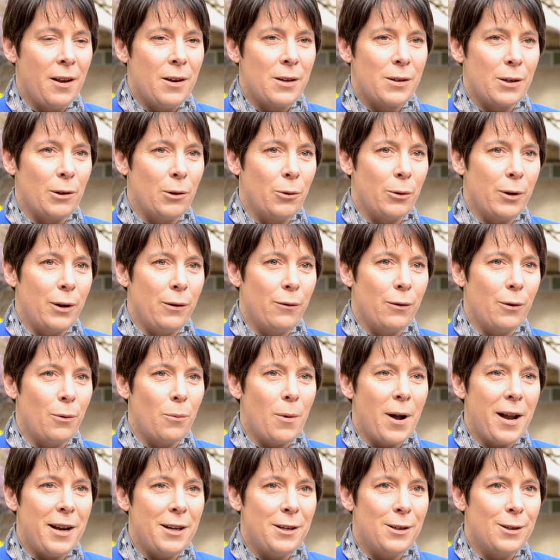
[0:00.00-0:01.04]
So looking for
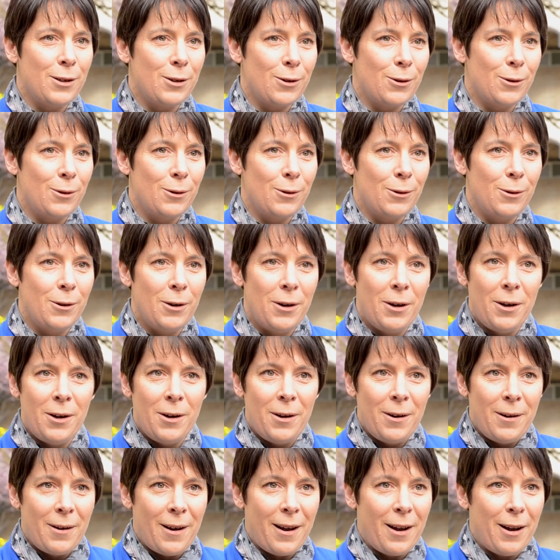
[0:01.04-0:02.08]
ways to
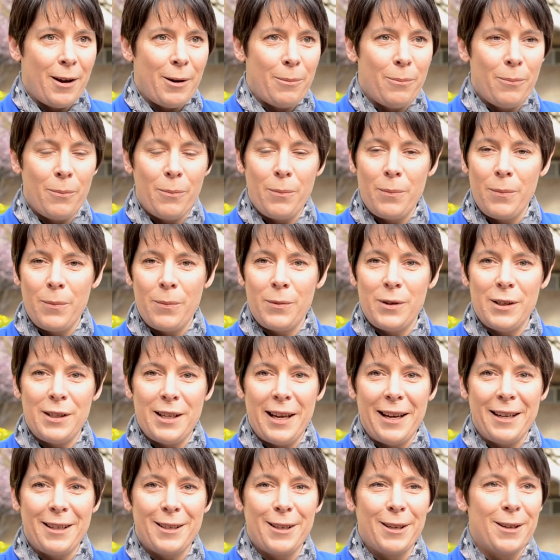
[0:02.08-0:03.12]

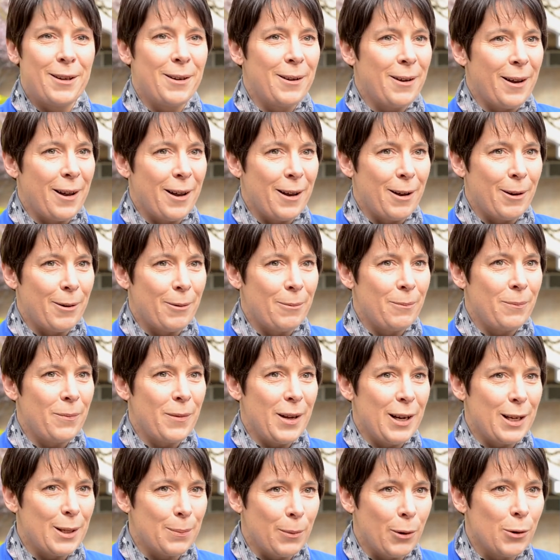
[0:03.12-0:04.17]
detect
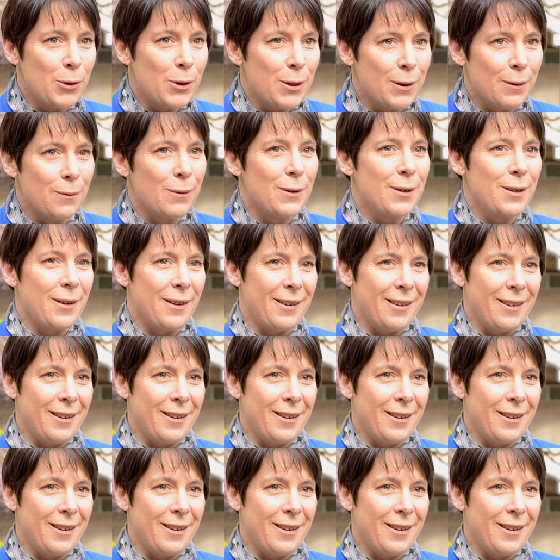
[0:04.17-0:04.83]
explosives